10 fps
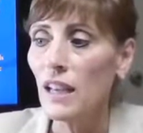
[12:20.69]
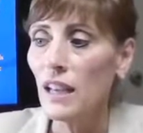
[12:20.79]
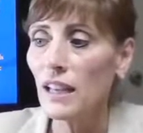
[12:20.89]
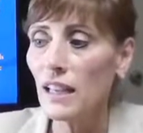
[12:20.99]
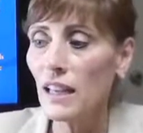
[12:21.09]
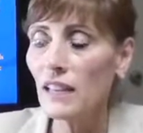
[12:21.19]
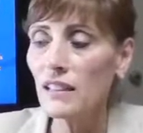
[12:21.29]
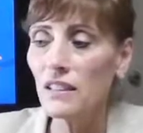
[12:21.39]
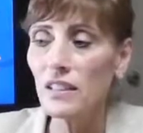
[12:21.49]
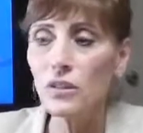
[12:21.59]
and aid
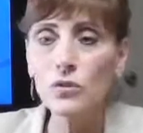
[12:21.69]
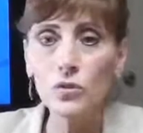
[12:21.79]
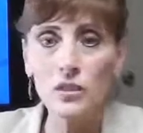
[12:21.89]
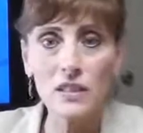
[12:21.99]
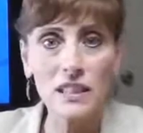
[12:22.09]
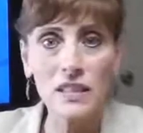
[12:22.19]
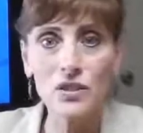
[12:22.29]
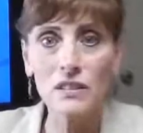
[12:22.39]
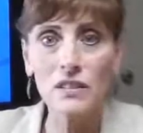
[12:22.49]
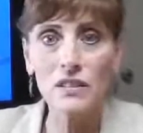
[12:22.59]
in the
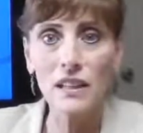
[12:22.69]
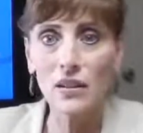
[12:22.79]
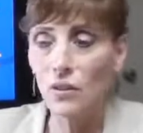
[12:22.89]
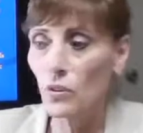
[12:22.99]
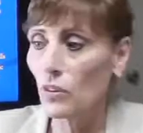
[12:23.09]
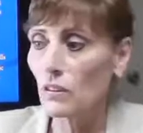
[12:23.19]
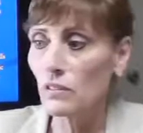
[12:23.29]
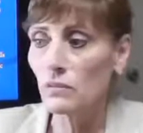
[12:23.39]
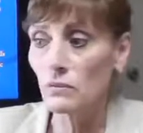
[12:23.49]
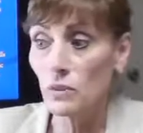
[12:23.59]
neutralization
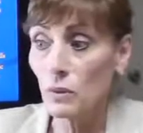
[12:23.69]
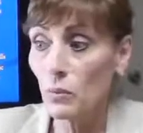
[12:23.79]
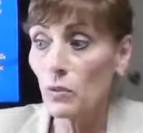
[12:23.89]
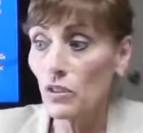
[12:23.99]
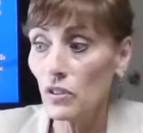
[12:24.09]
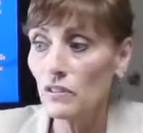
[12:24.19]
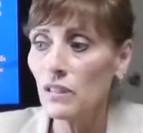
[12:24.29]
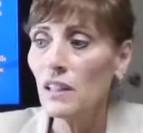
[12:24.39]
or removal